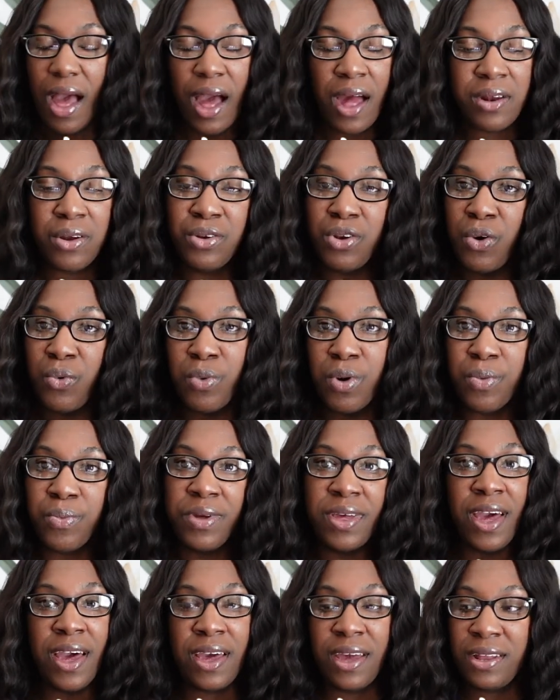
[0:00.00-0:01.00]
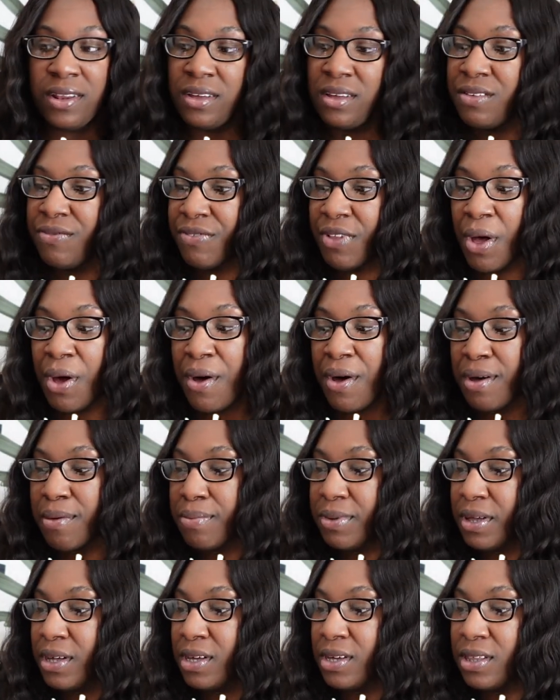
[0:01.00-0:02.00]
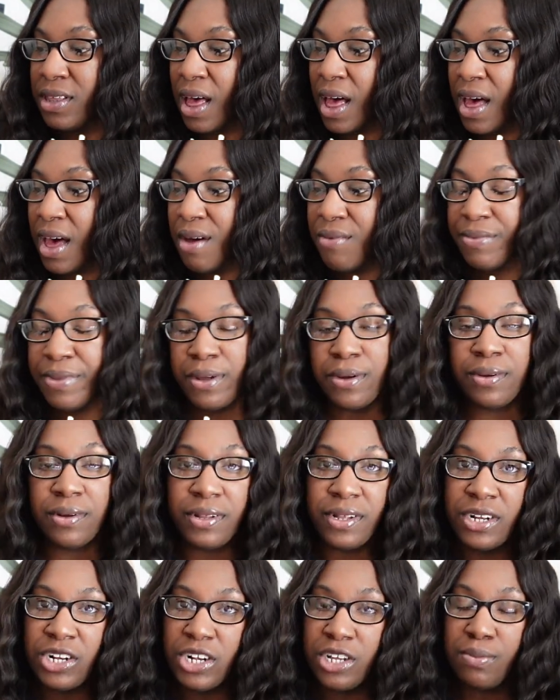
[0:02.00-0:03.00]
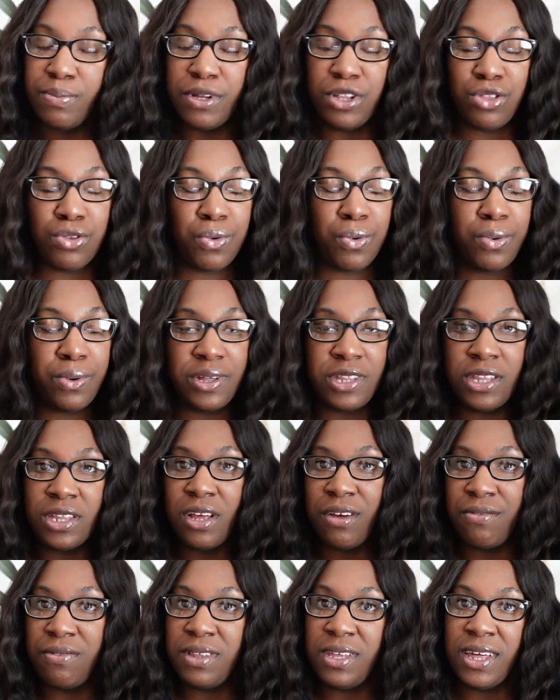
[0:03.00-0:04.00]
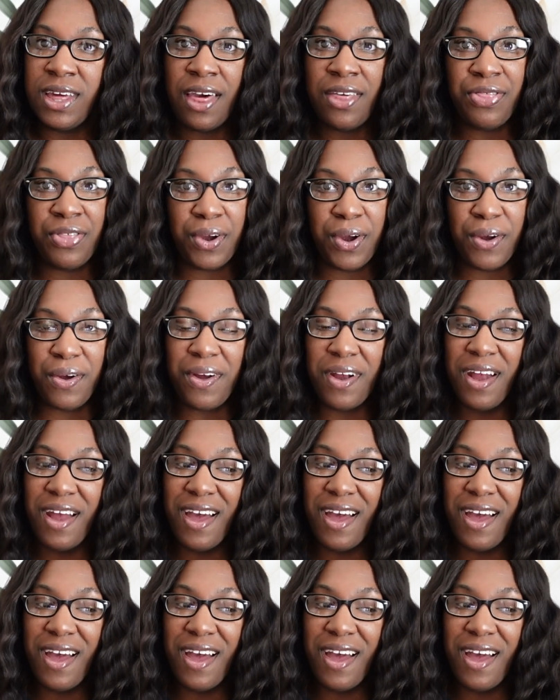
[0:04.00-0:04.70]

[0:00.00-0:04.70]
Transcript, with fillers: I don't know where we at in this vlog because I have literally just been throwing stuff together.